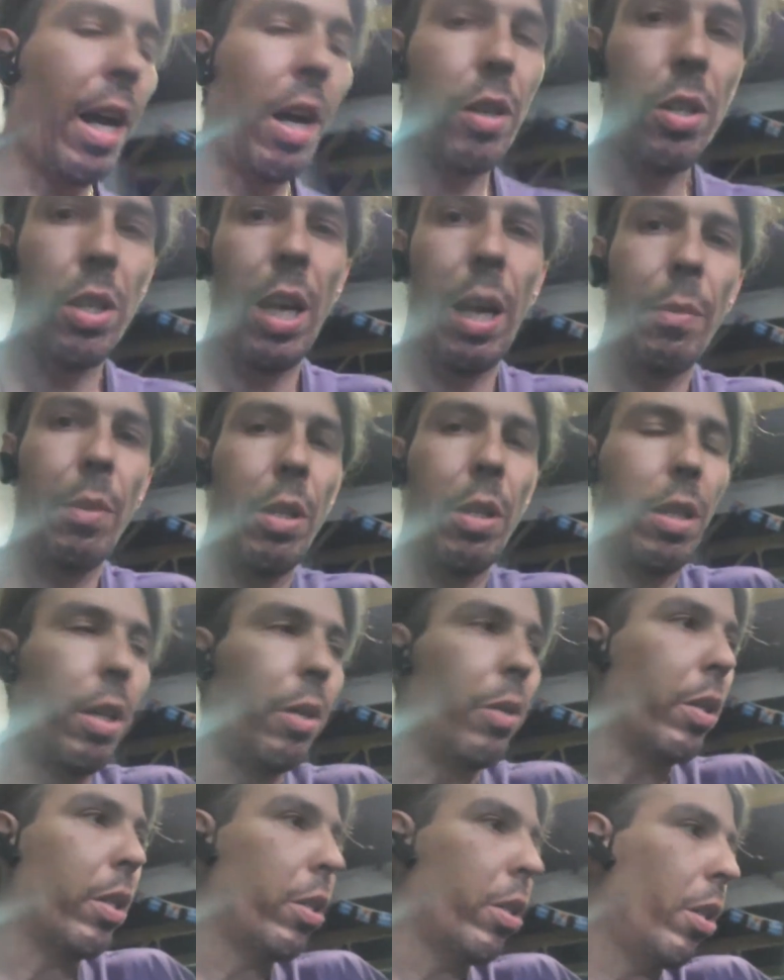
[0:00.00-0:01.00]
It's time to
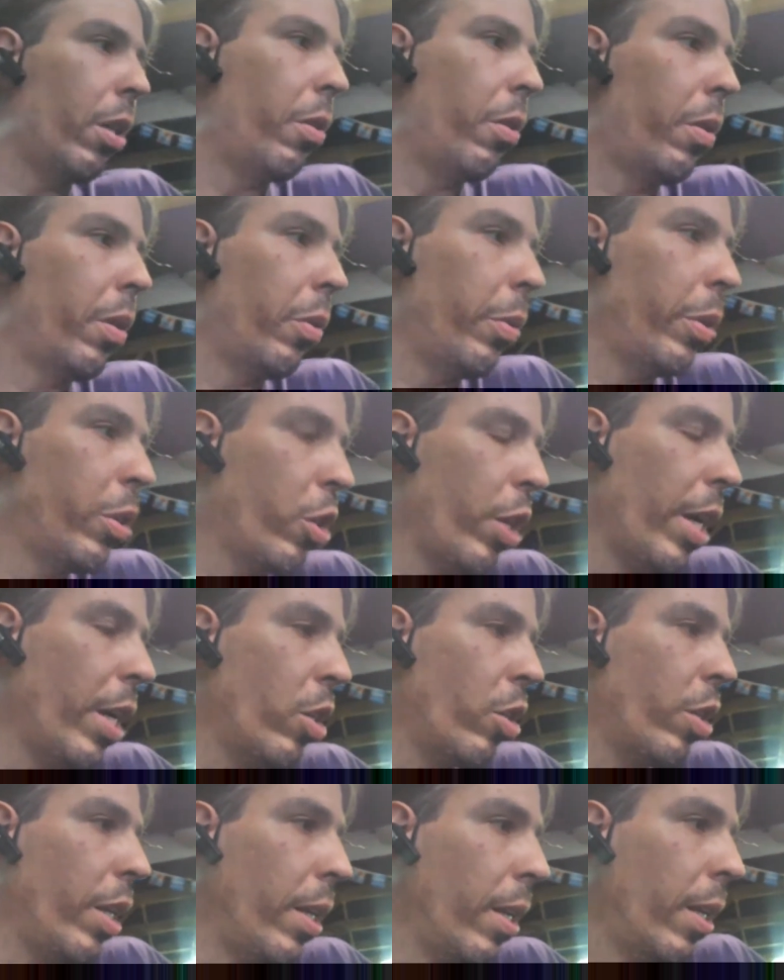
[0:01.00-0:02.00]
do it. So we
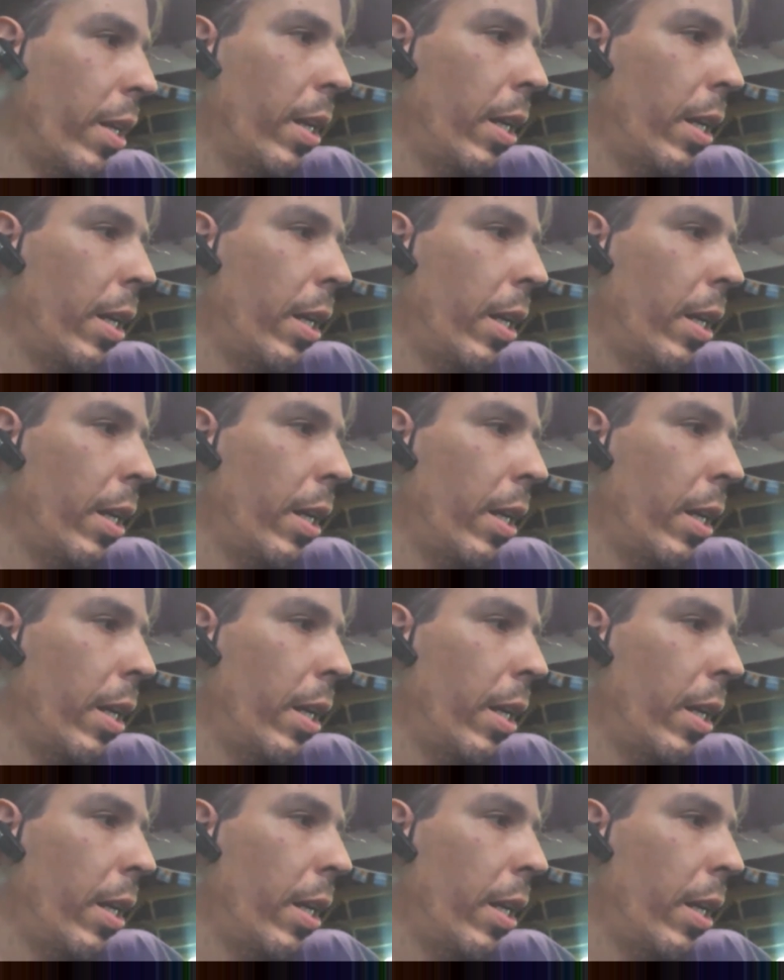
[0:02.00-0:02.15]
changed it,